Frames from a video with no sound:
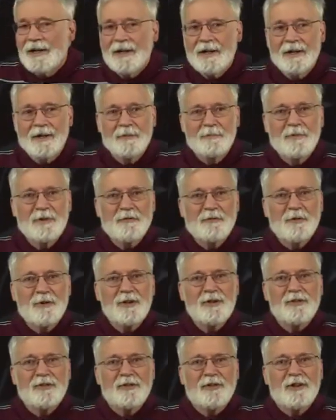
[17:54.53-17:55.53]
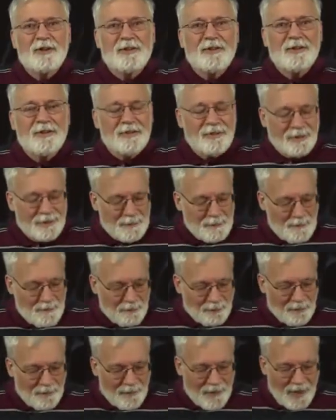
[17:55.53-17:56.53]
uh, before you start this,
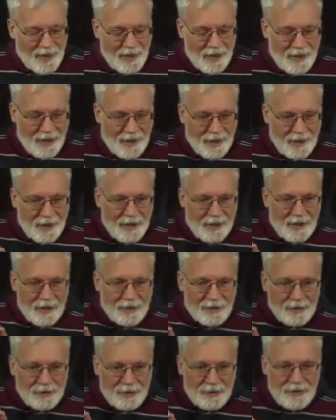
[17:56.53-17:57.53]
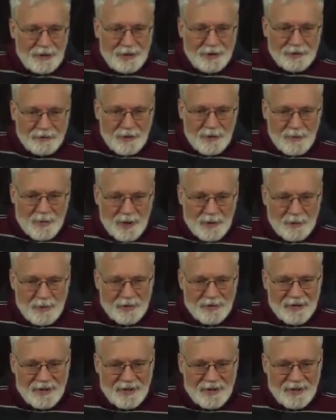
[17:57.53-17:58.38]
you need to remember